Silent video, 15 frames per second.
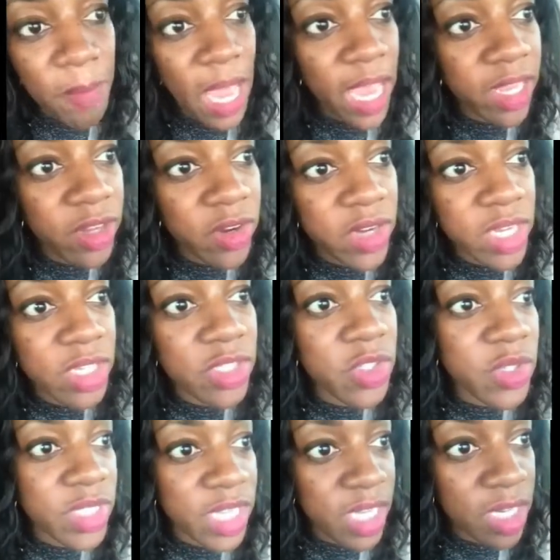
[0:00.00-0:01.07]
buyer is
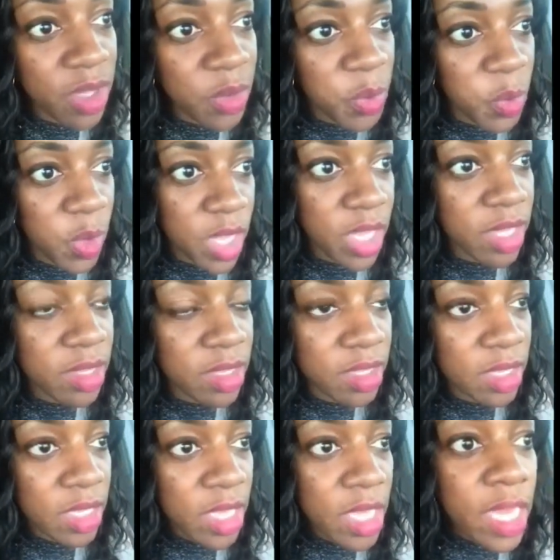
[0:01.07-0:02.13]
you're dealing with
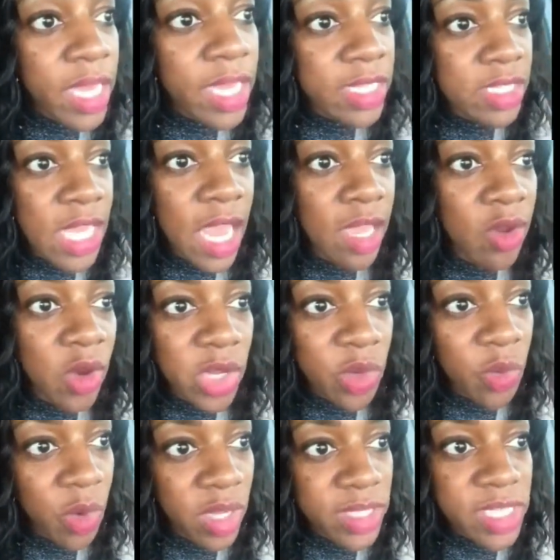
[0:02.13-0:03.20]
is not going
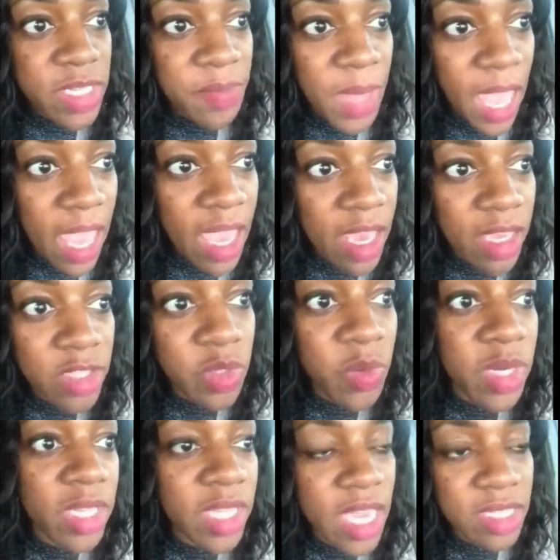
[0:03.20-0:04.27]
to want to pay a
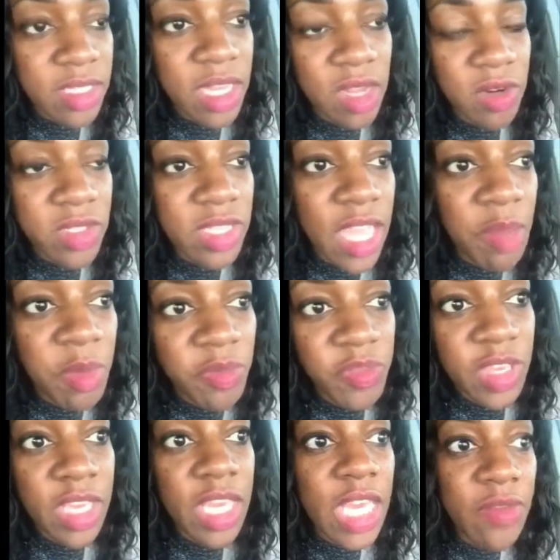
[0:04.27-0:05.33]
$20,000 assignment
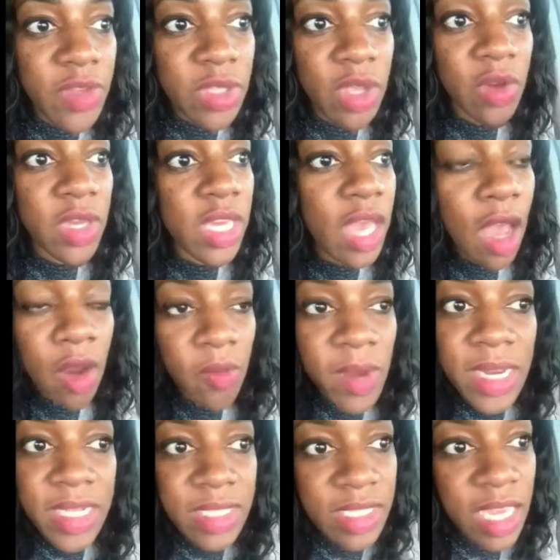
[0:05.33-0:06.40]
fee, even though he
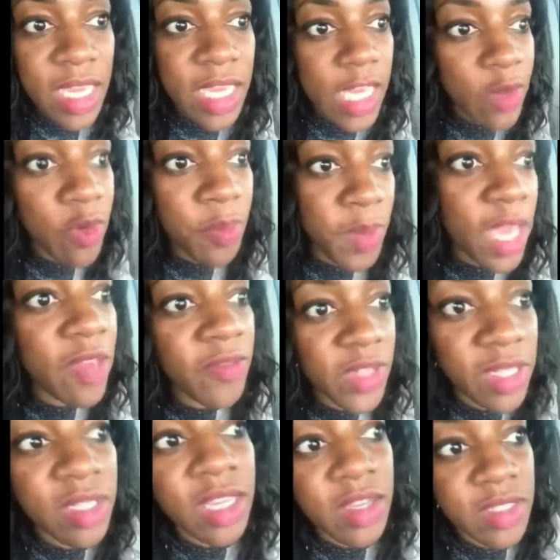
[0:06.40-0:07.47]
already said he will pay
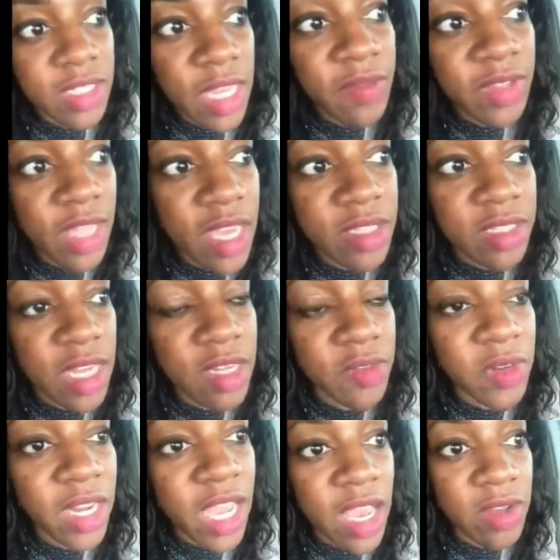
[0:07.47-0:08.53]
$57,000
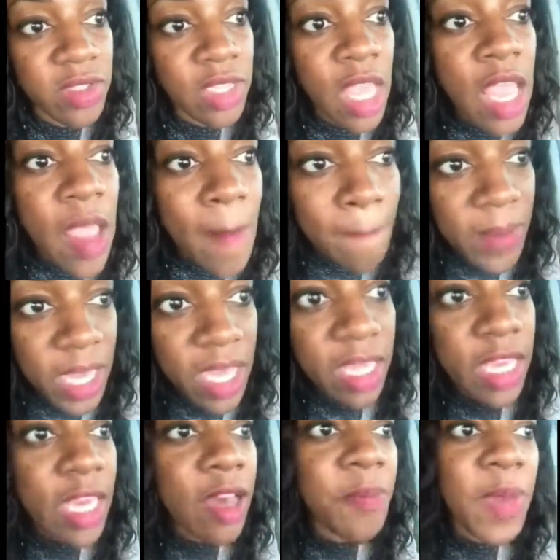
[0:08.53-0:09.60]
for the house. But
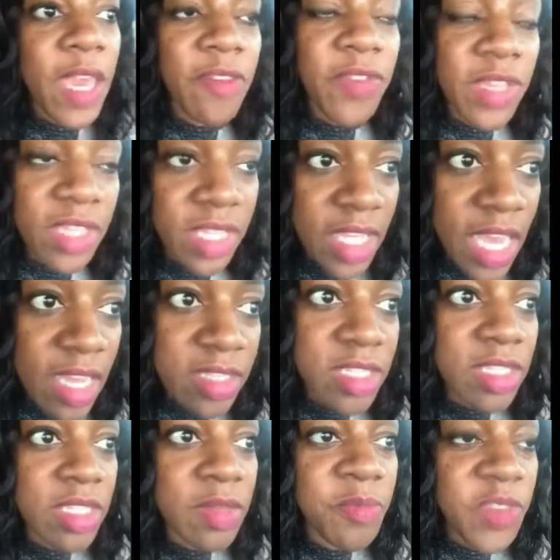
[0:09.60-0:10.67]
he'll pay
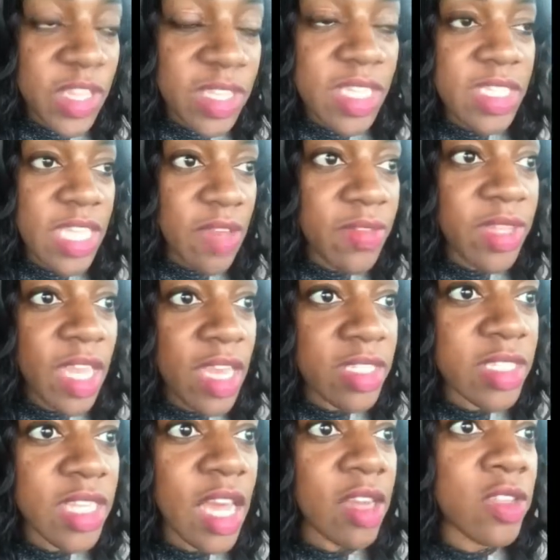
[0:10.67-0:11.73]

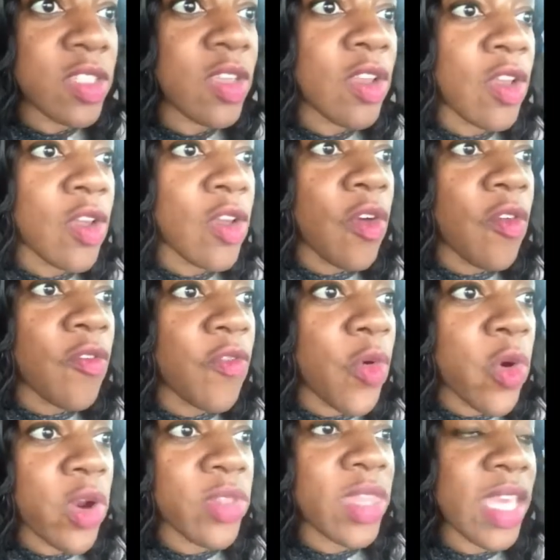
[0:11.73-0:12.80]
$57,000
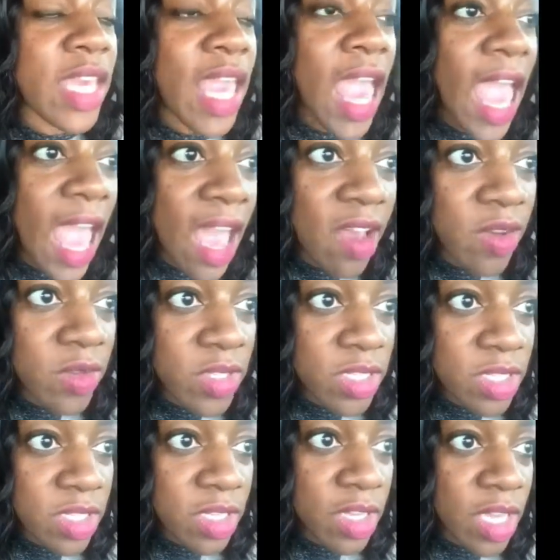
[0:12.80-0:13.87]
for the
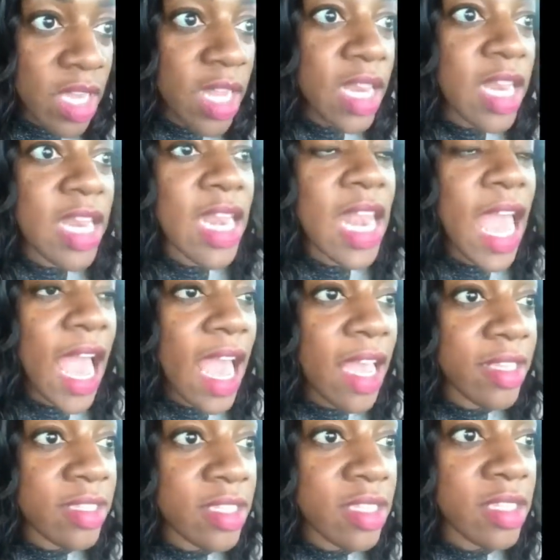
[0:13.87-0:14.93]
house,
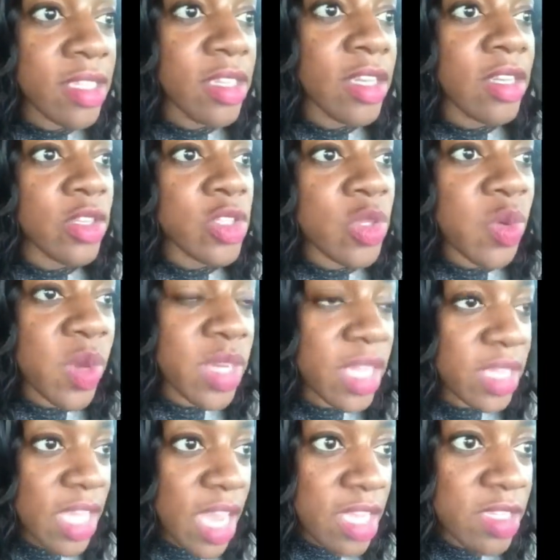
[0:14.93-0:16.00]
not
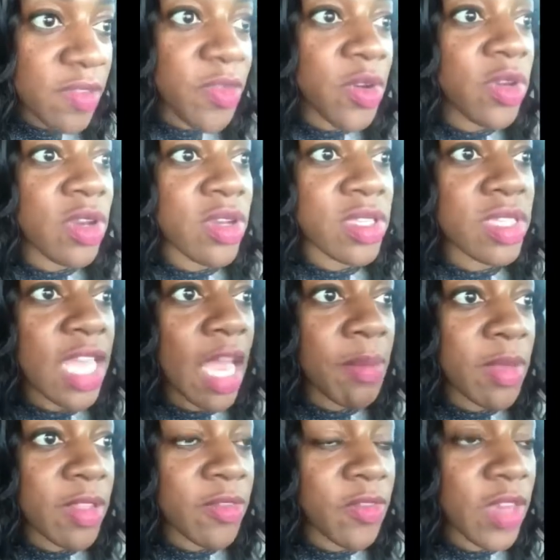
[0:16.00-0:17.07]
$20,000 for your
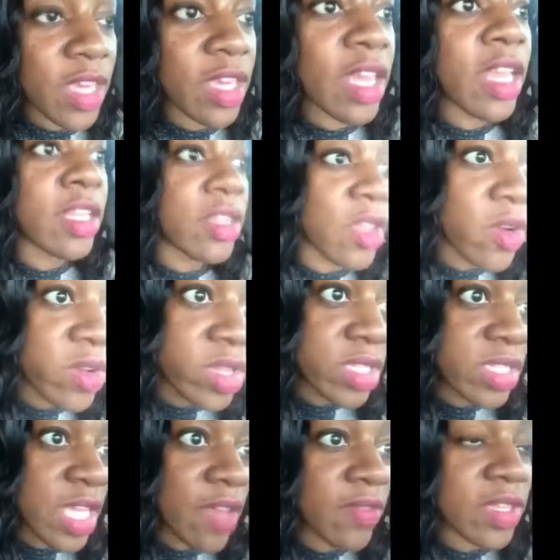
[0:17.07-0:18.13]
assignment fee and
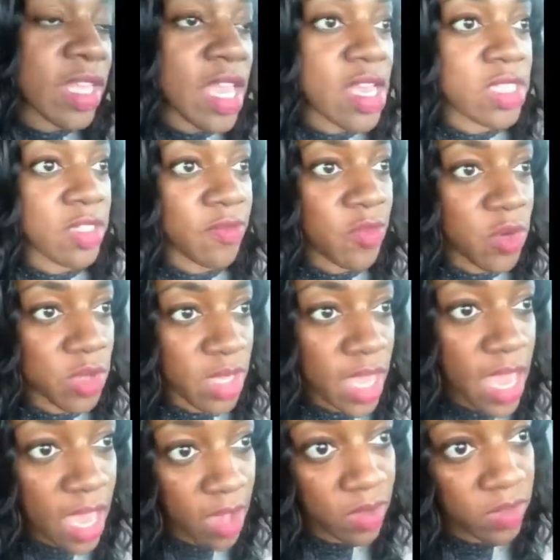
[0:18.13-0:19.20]
$37,000 for the
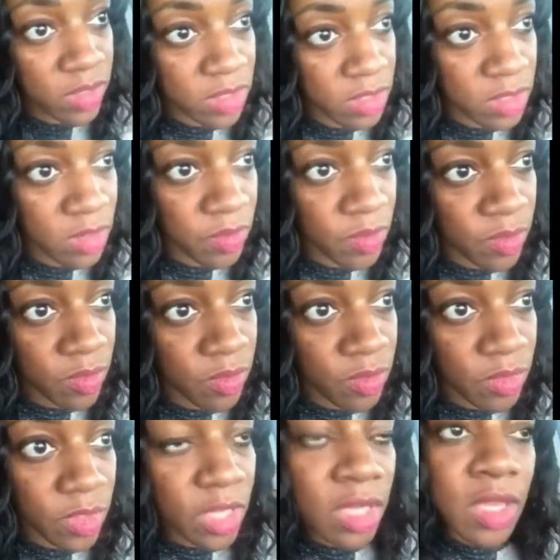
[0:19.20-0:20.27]
house,
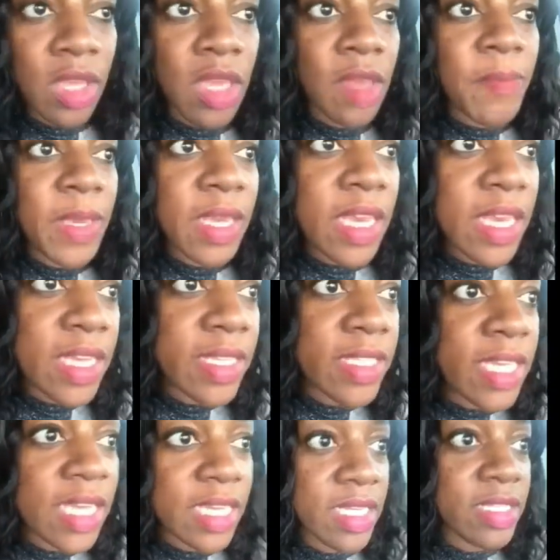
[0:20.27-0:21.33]
because
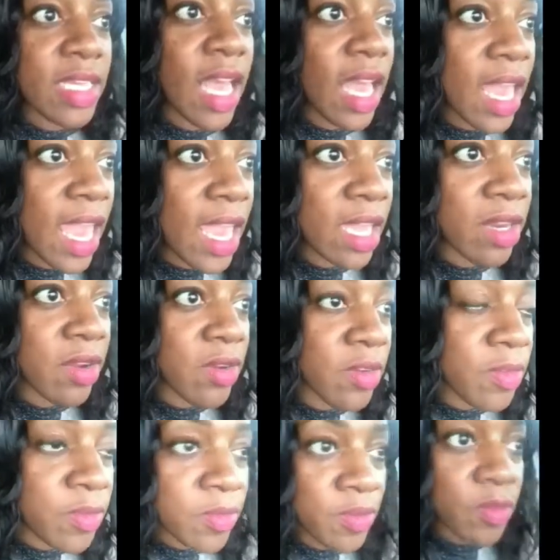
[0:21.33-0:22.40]
he's a hater.
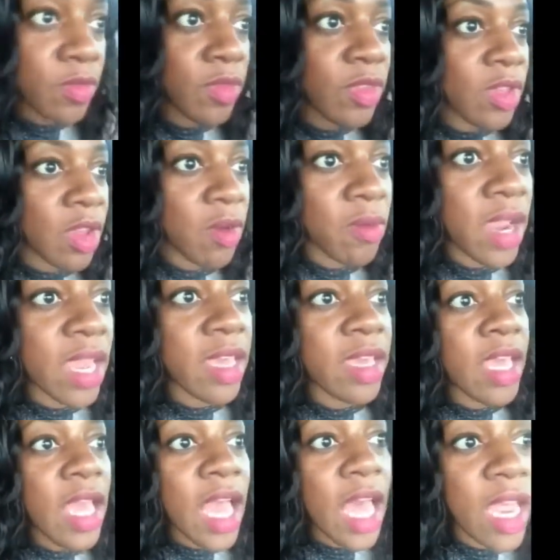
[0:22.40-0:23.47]
All right,
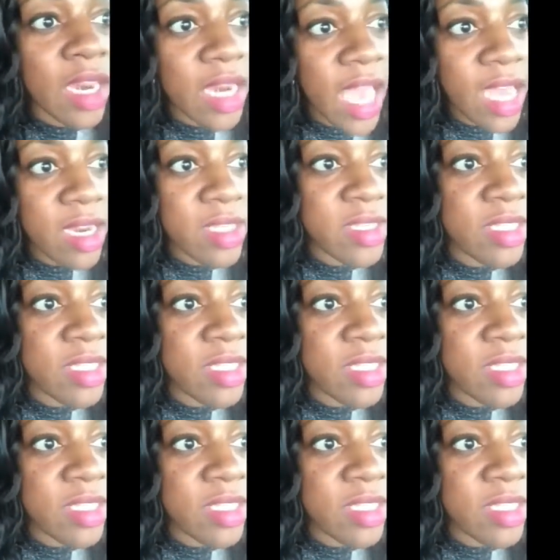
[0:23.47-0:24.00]
a lot